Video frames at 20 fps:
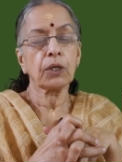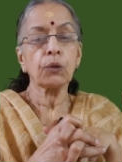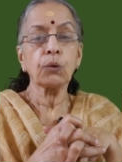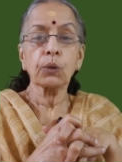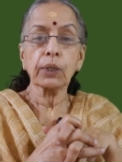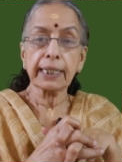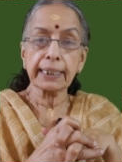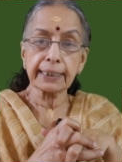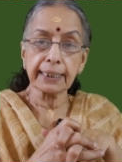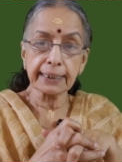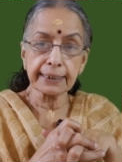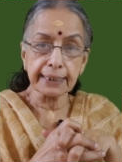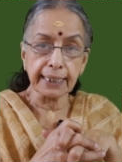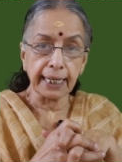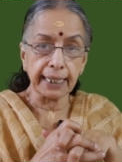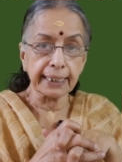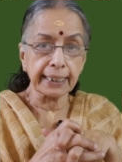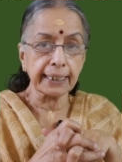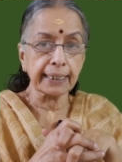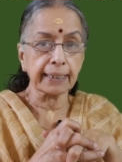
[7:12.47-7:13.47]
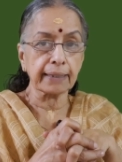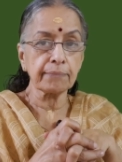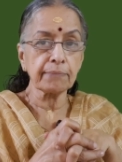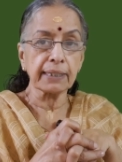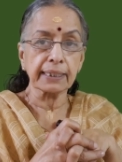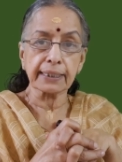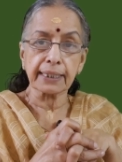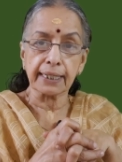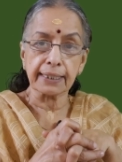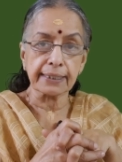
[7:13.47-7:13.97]
look at the
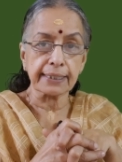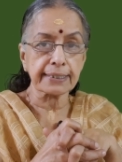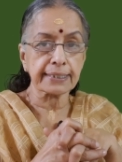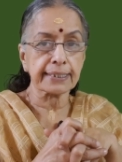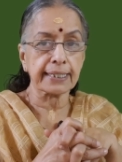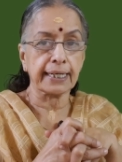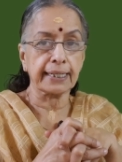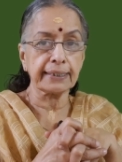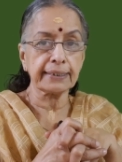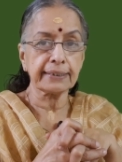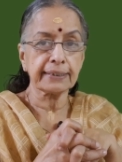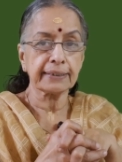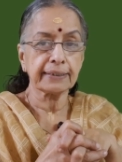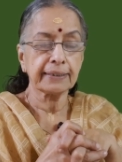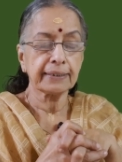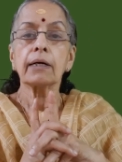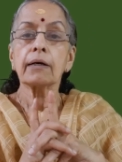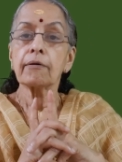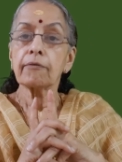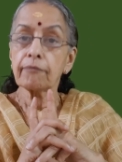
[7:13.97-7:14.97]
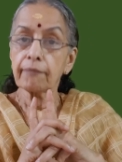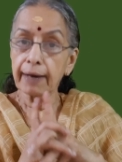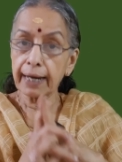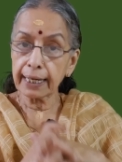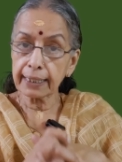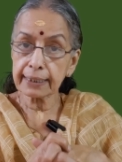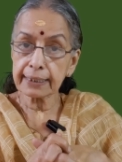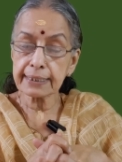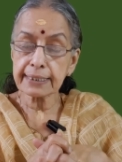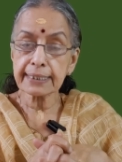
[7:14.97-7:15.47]
diagram and understand
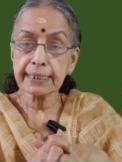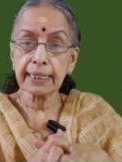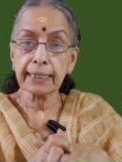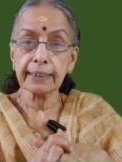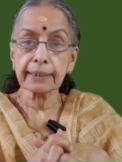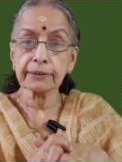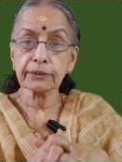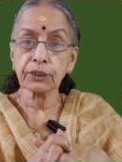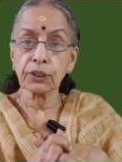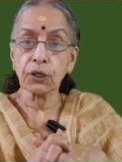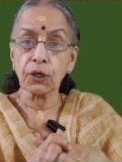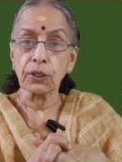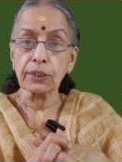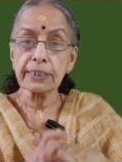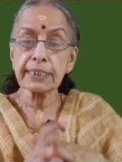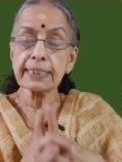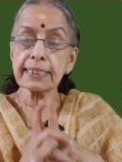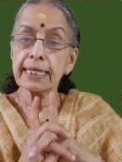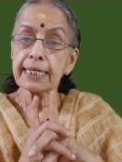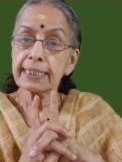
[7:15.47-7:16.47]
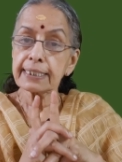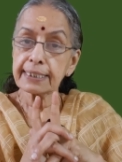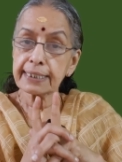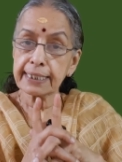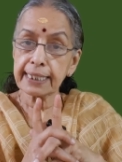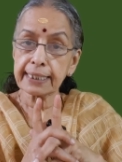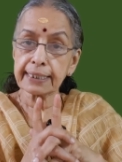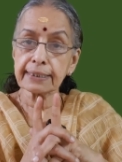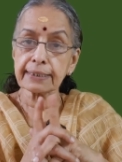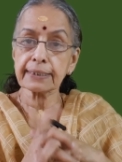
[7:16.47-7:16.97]
valence electrons
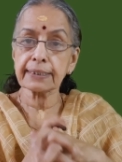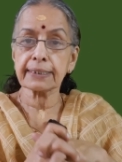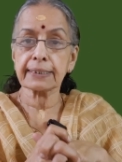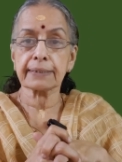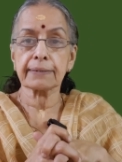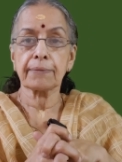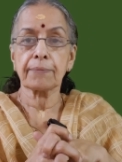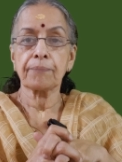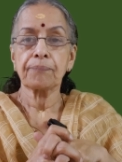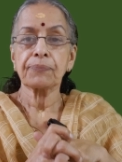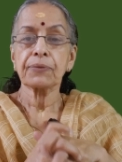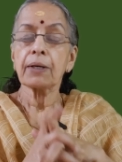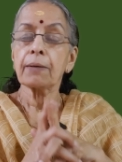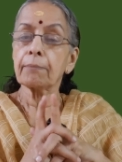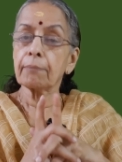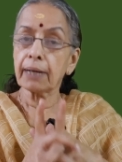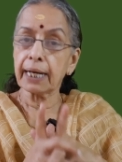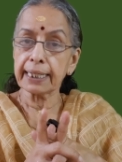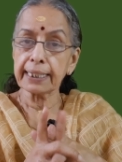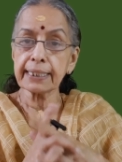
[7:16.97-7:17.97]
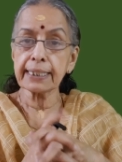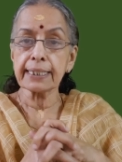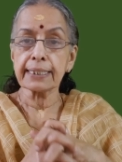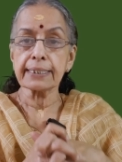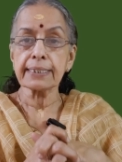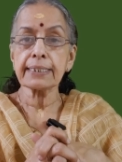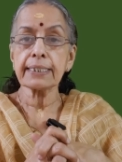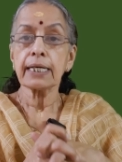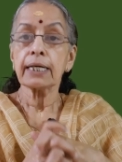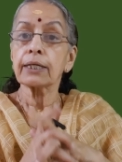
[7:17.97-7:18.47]
6
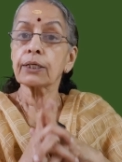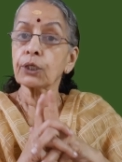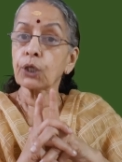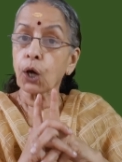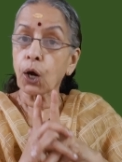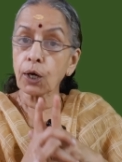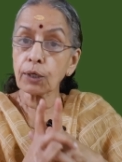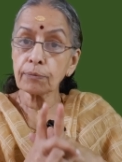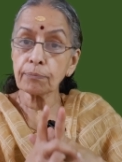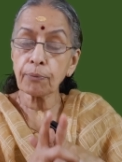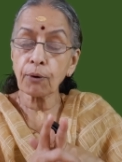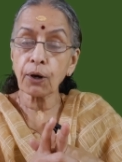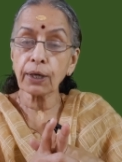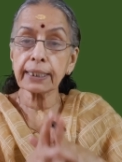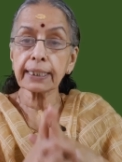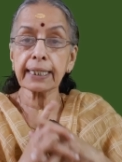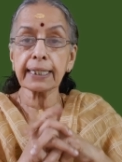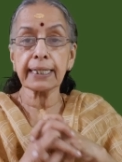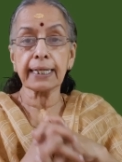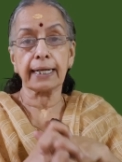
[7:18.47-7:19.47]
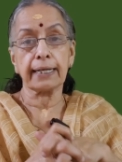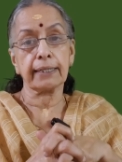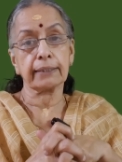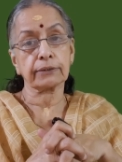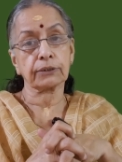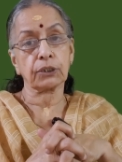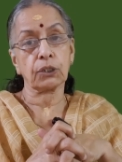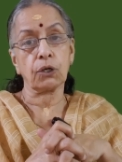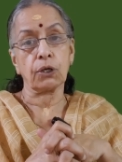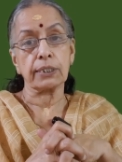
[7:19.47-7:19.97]
minus non-bonding
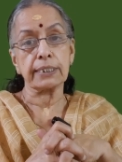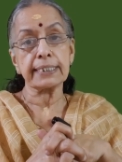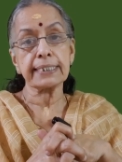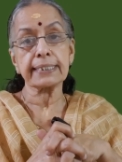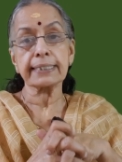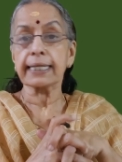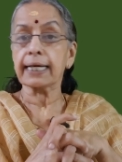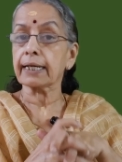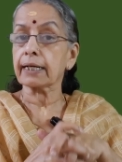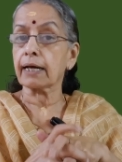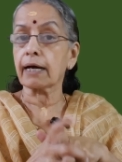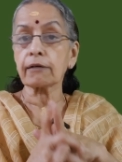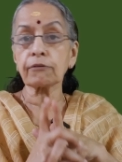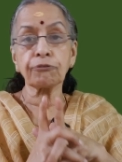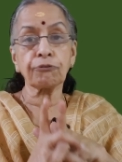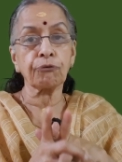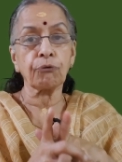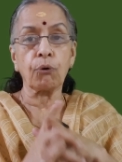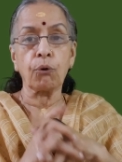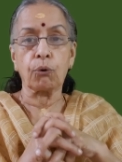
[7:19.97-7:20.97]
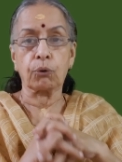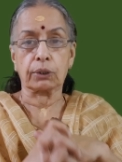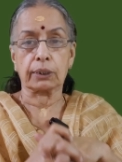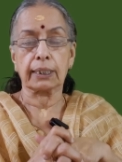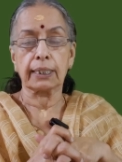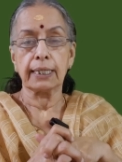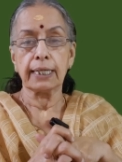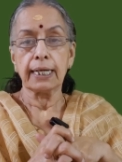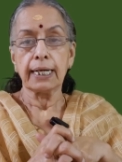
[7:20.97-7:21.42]
electrons there are 4